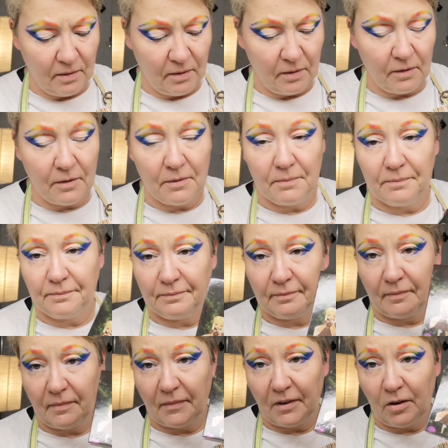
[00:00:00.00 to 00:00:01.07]

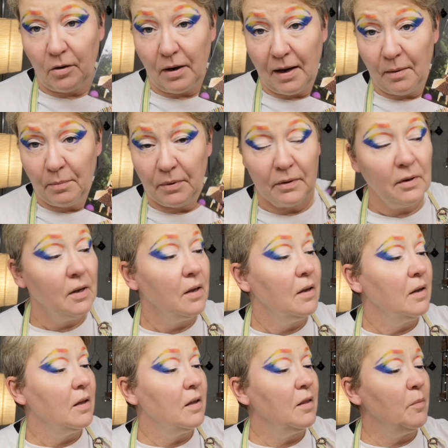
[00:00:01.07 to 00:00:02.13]
collab.
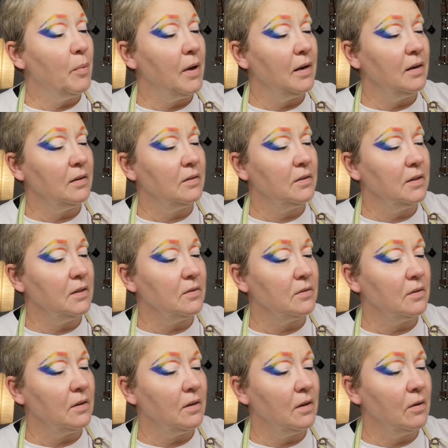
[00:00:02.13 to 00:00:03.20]
The palette
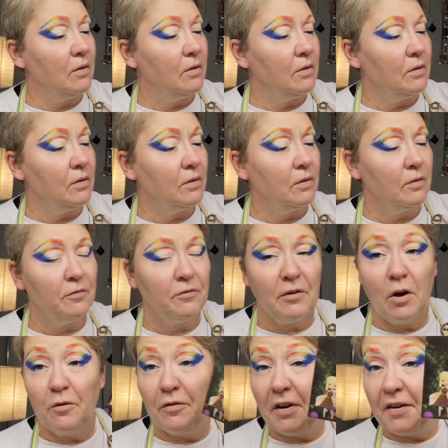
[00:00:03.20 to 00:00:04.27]
is
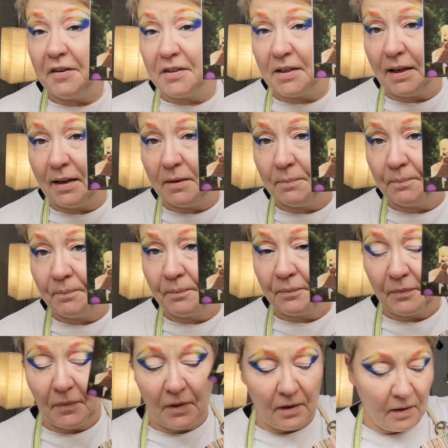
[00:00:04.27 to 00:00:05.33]
a fairy tale,
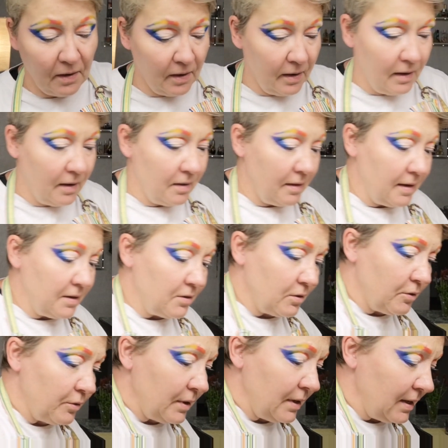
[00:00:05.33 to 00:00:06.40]
and
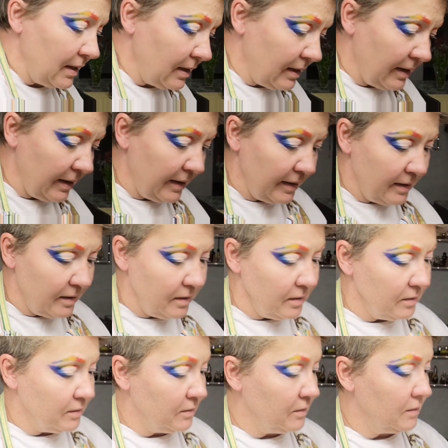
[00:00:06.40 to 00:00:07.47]
there's a green in
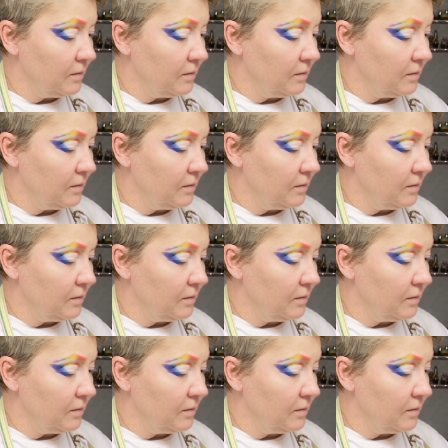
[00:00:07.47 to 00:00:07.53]
here